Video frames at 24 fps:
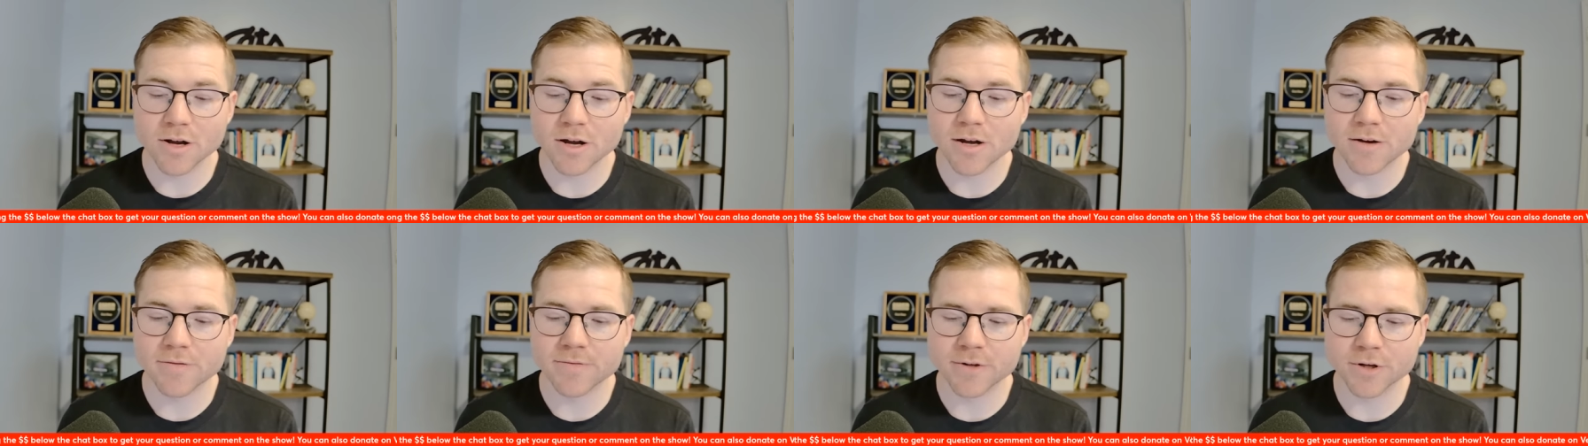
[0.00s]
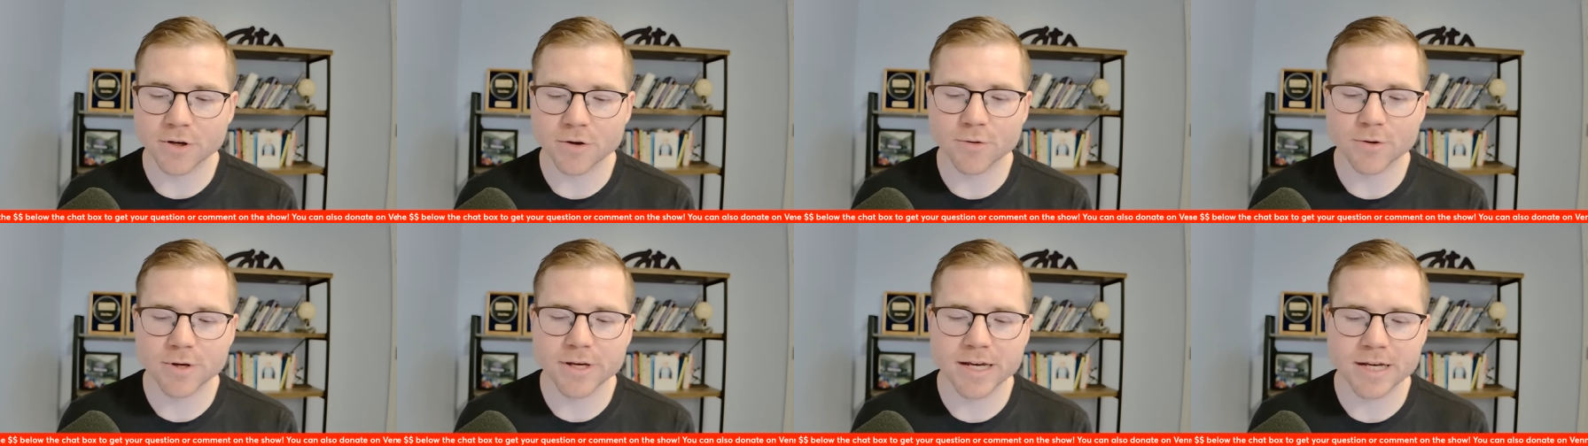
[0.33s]
of the
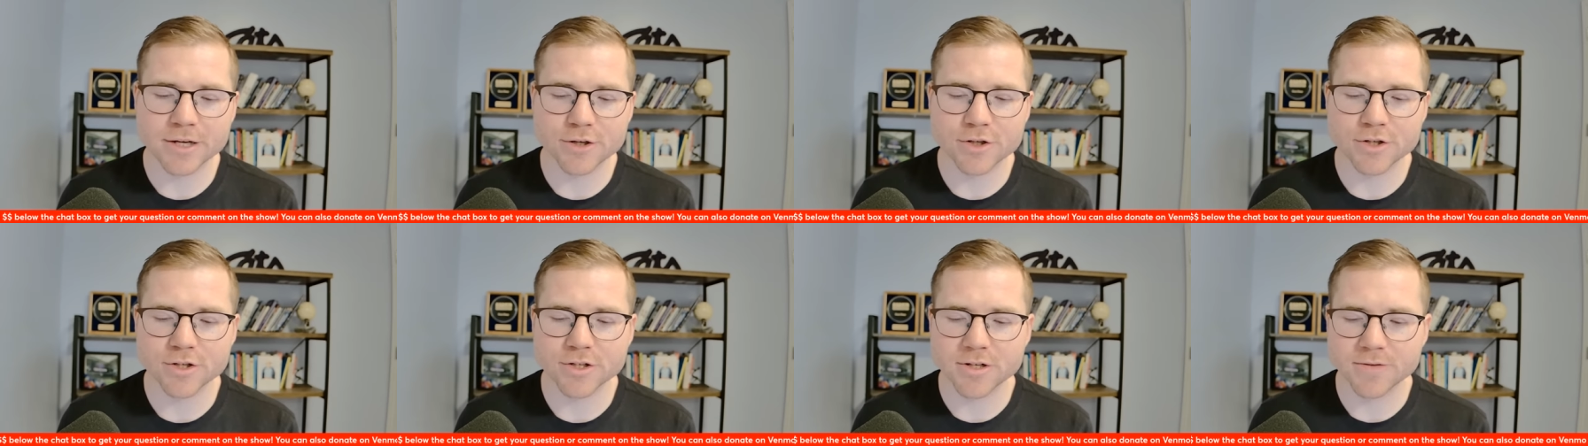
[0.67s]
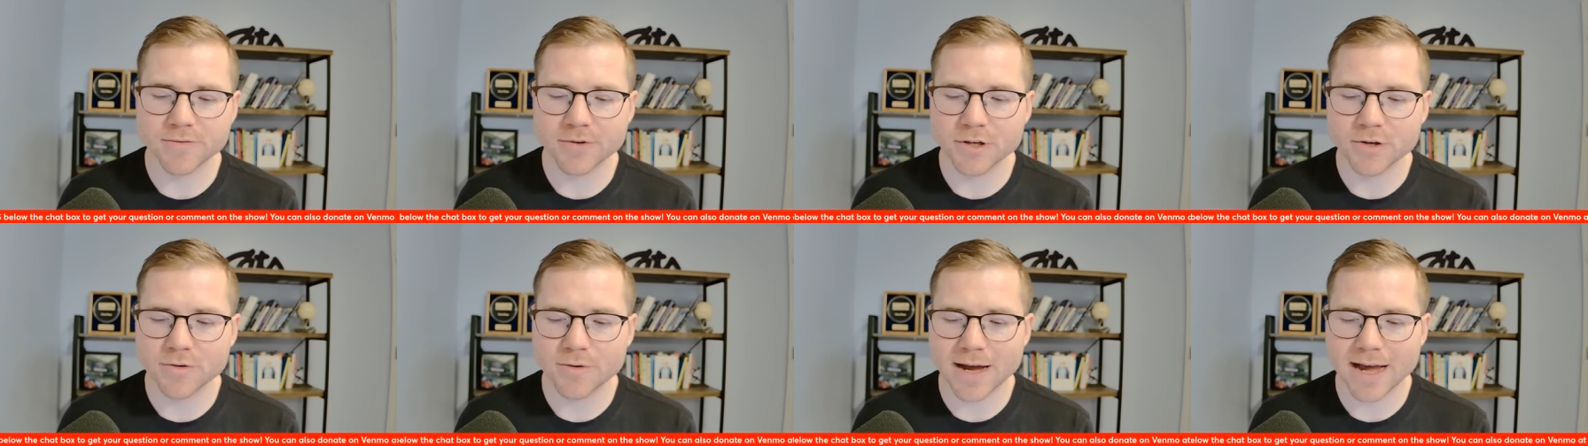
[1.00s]
creation
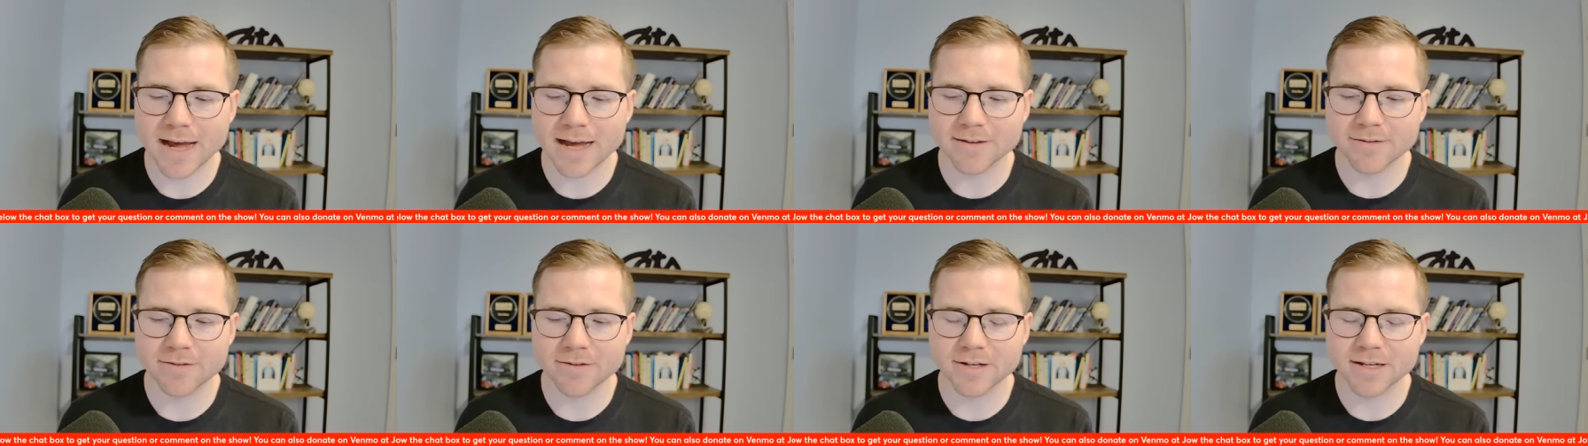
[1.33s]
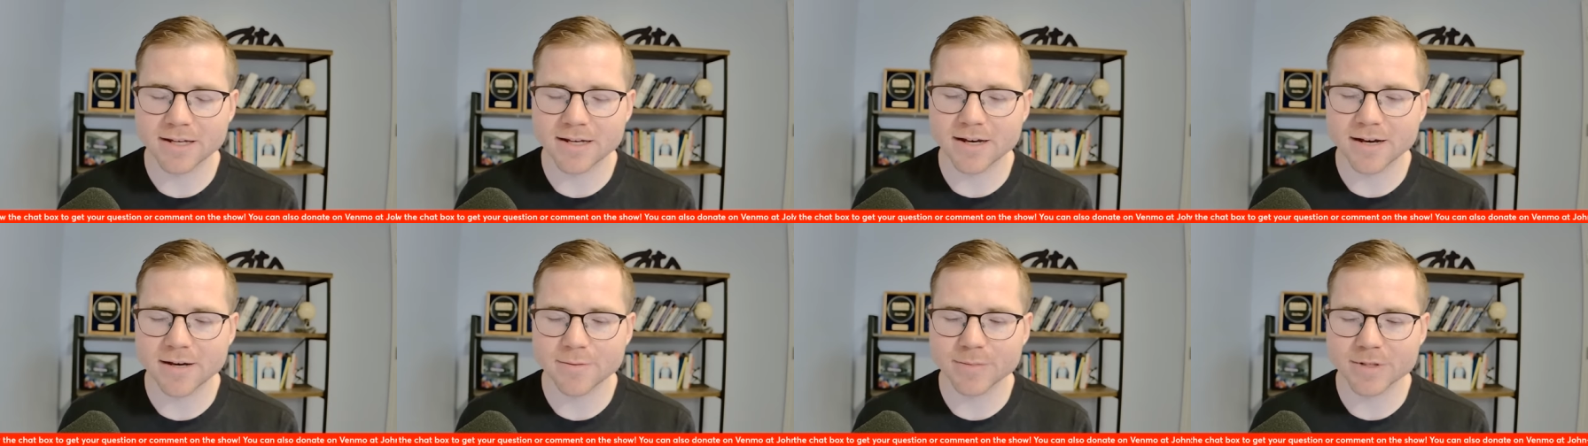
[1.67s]
of a new
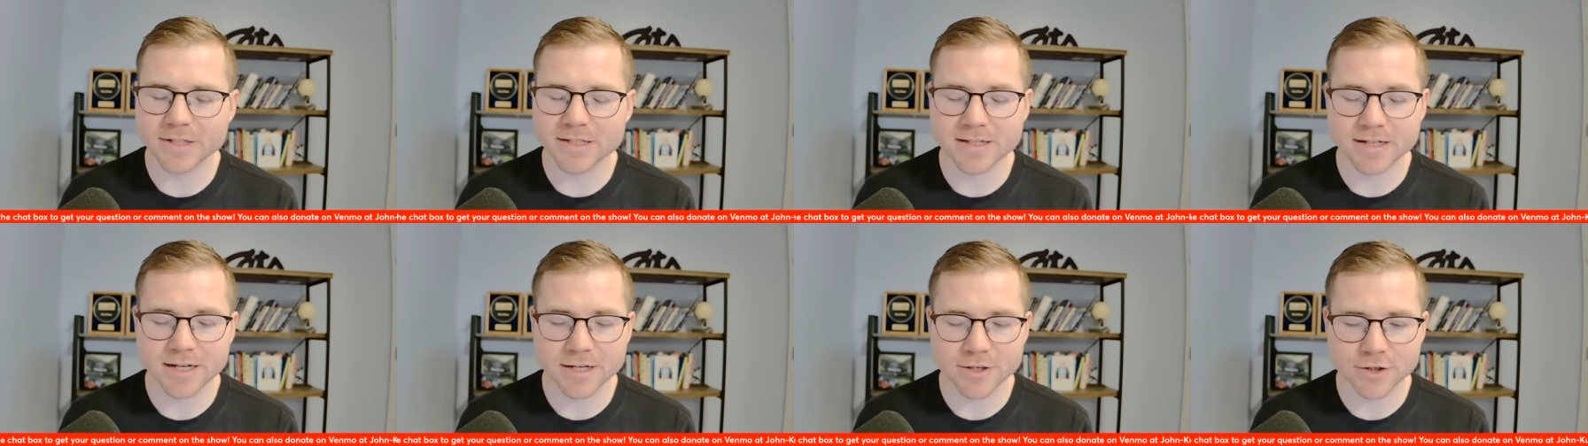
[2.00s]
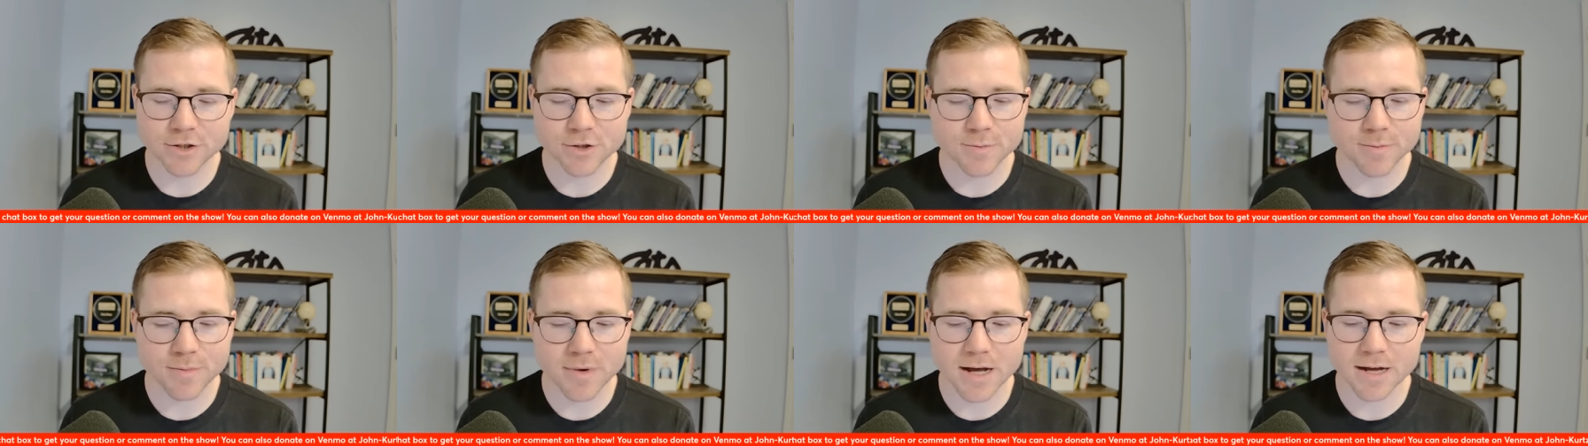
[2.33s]
athlete
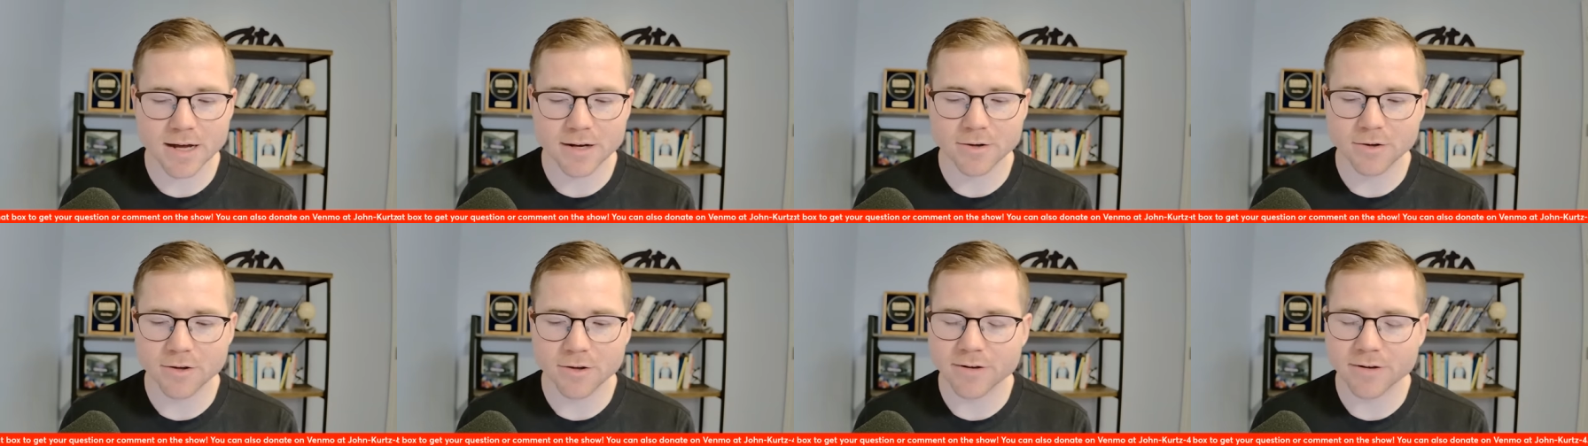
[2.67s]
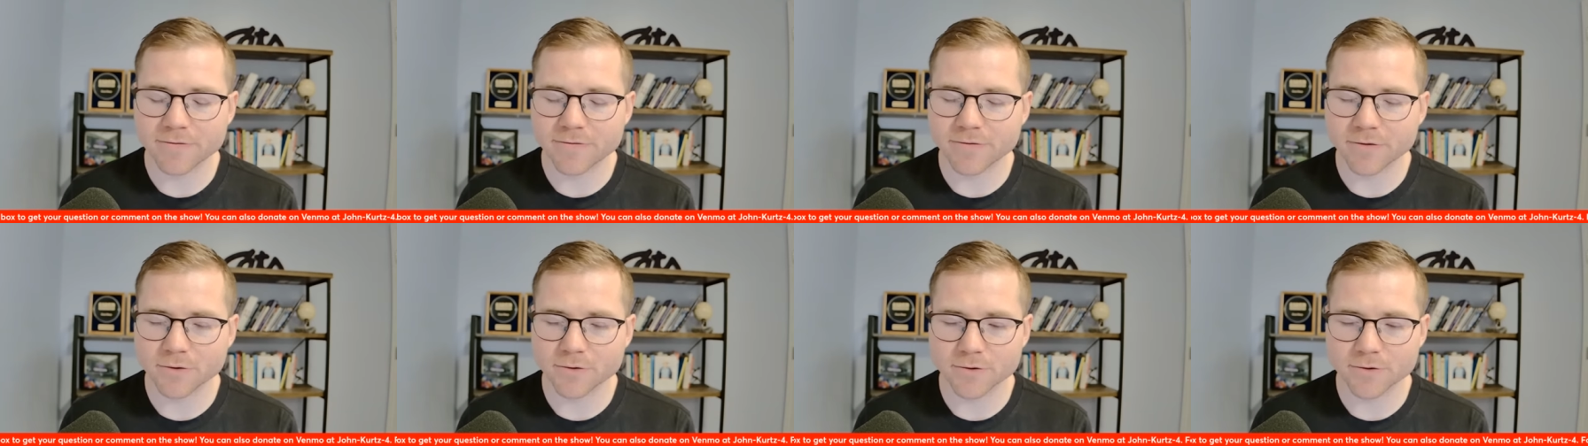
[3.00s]
compensation model
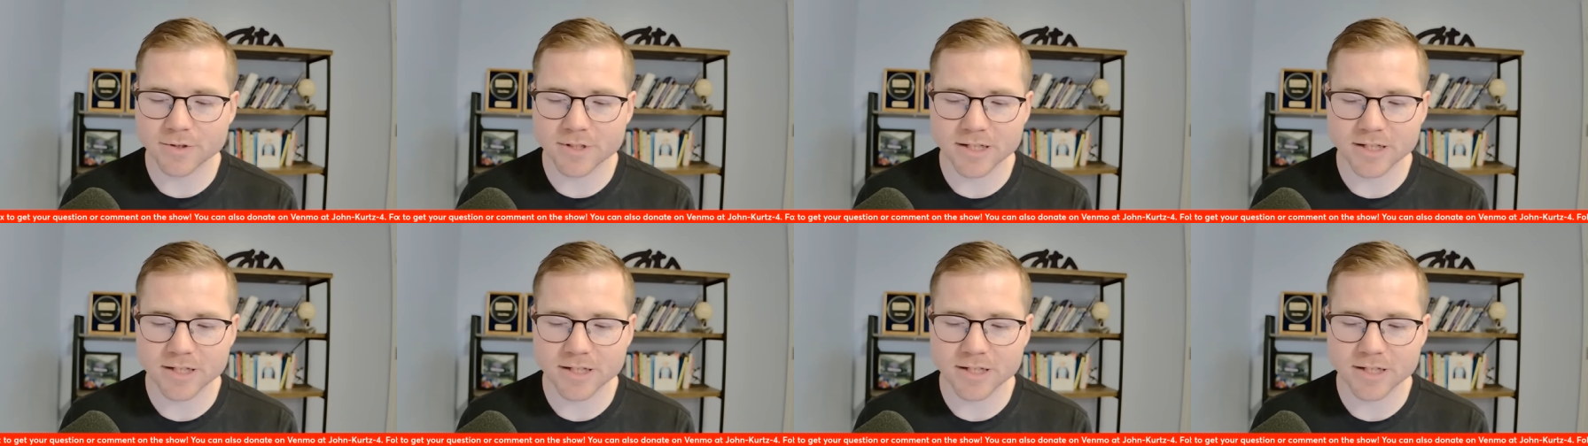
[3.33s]
and further